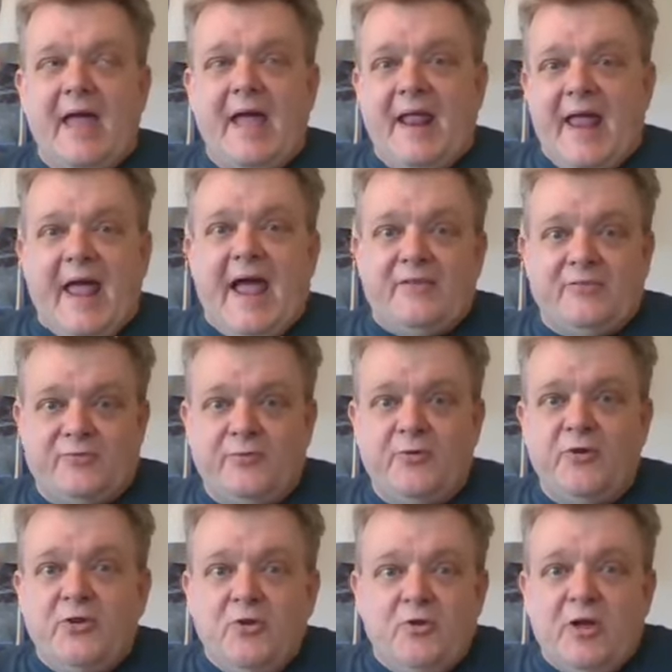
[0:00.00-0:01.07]
and ask
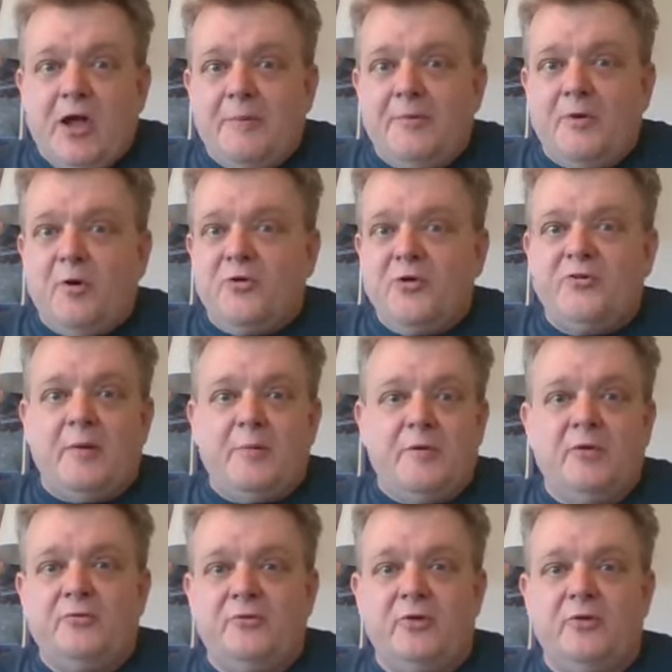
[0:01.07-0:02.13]
for you to upload your
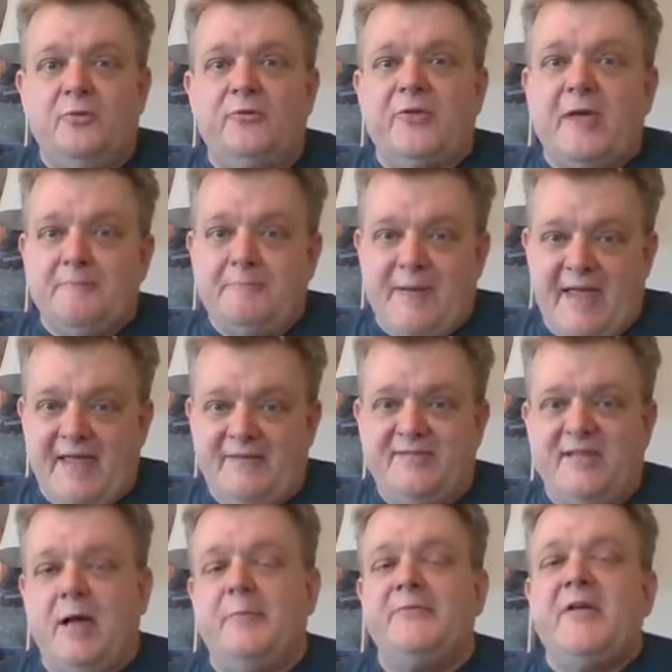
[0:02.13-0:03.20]
W-2s, pay
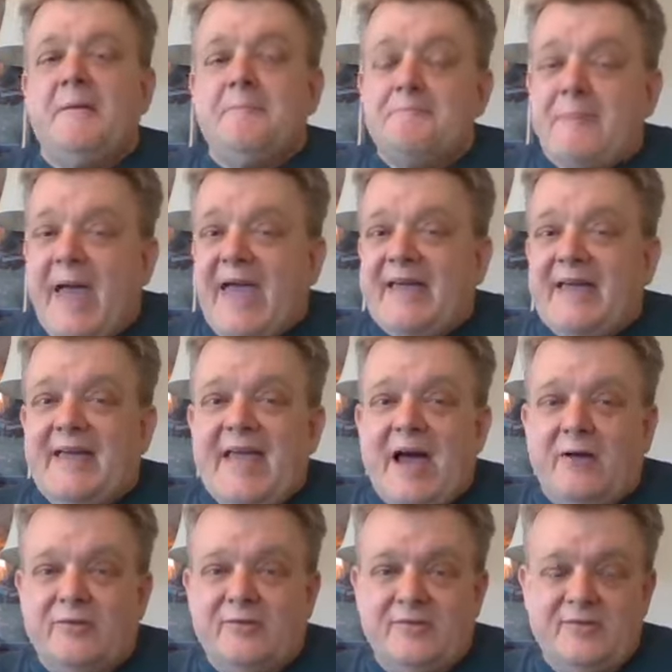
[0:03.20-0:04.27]
stubs, bank
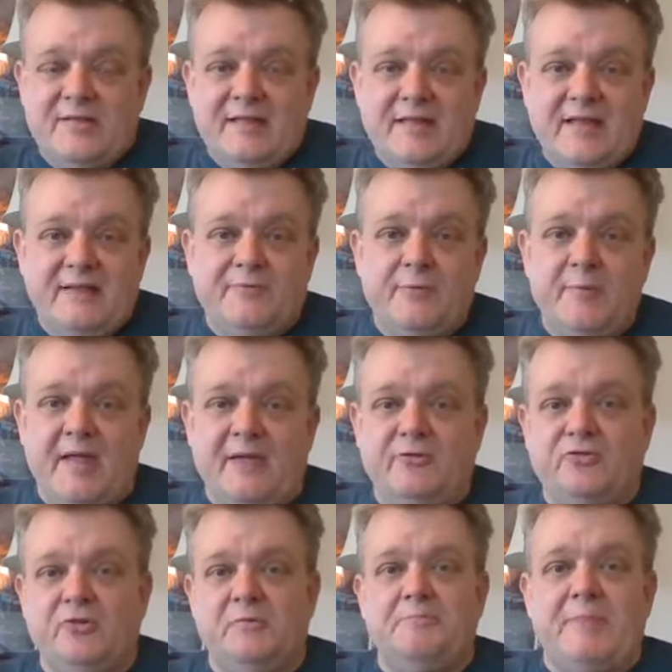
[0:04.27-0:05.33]
account
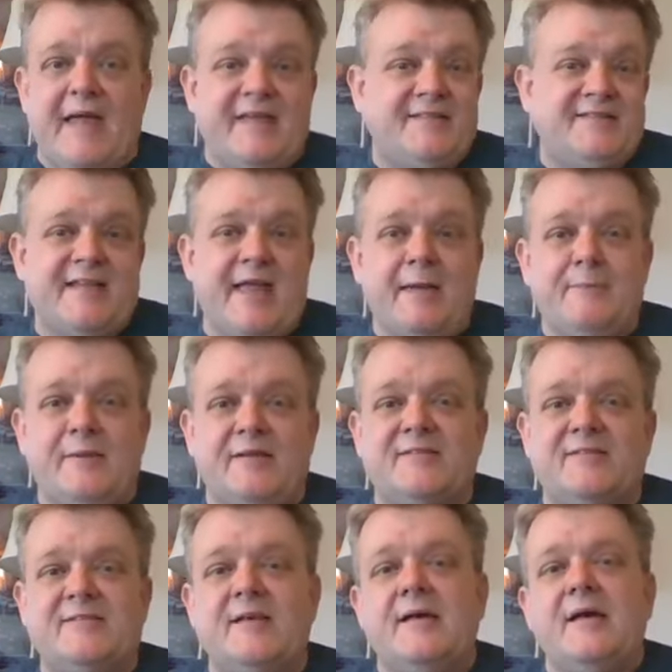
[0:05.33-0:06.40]
information, bank
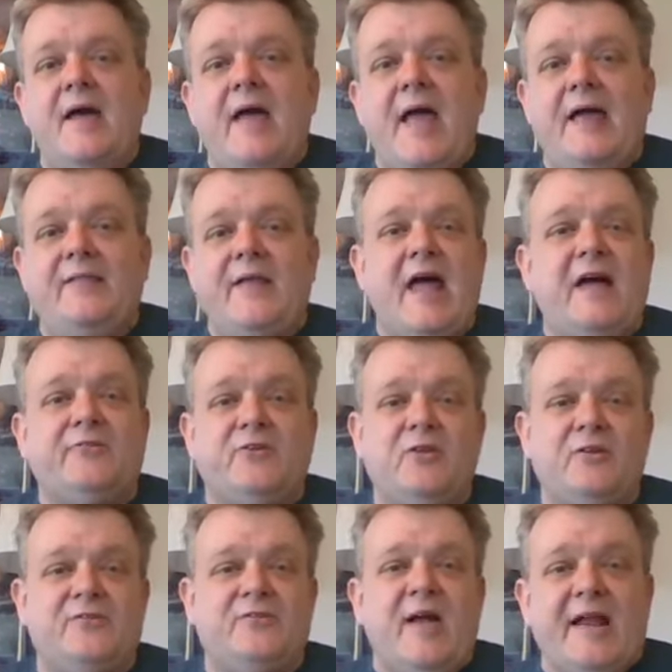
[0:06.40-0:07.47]
statements, and they ask
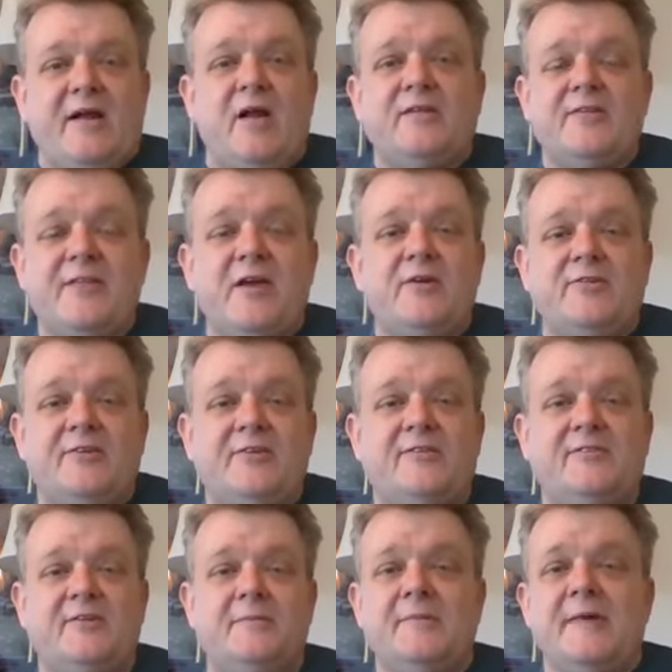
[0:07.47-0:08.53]
you to sign on to their
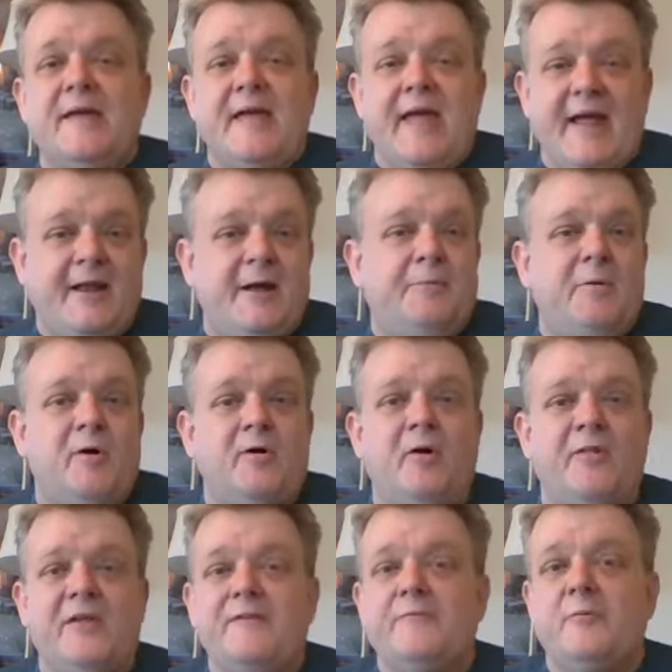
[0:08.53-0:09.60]
system and upload
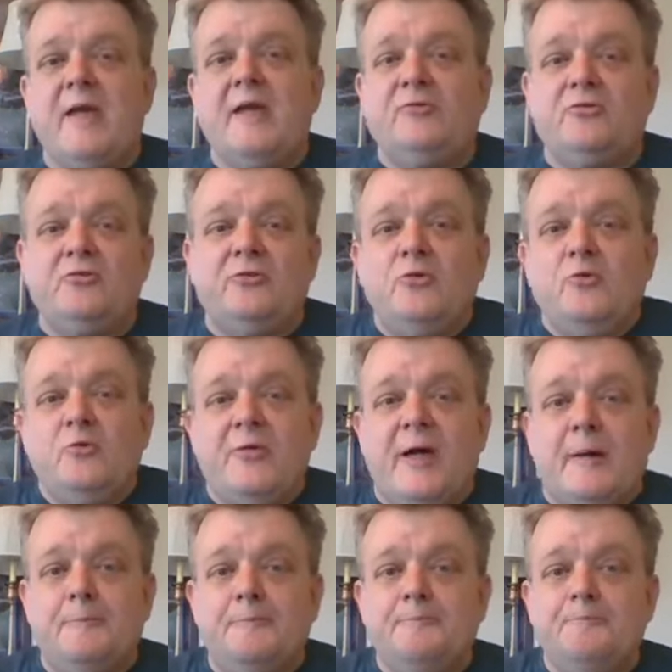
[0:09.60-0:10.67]
all the information to
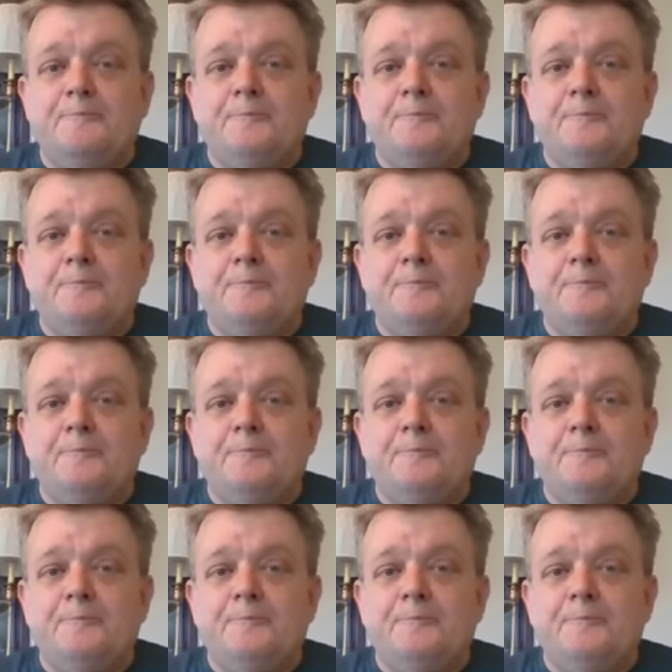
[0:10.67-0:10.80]
them.